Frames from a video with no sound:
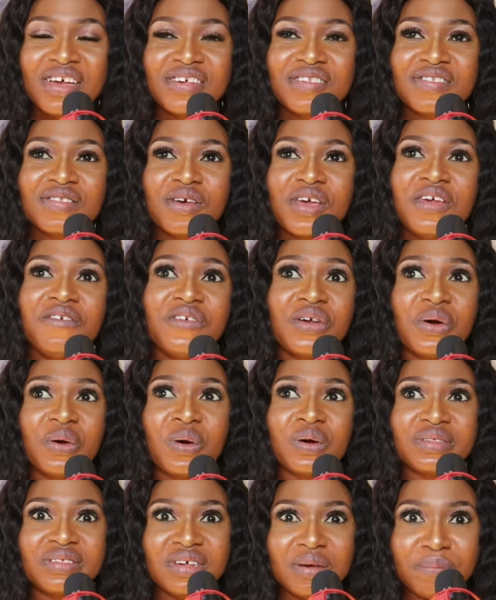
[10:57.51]
So if you're
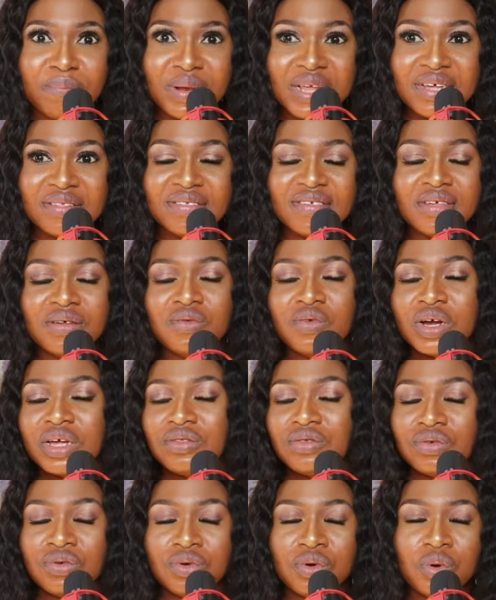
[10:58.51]
contemplating
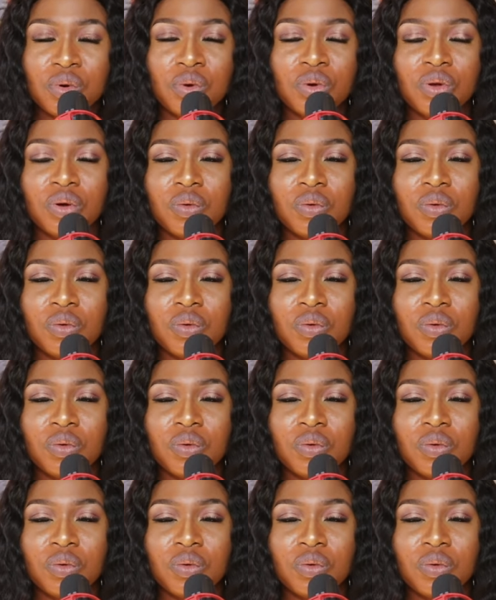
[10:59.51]
where to go,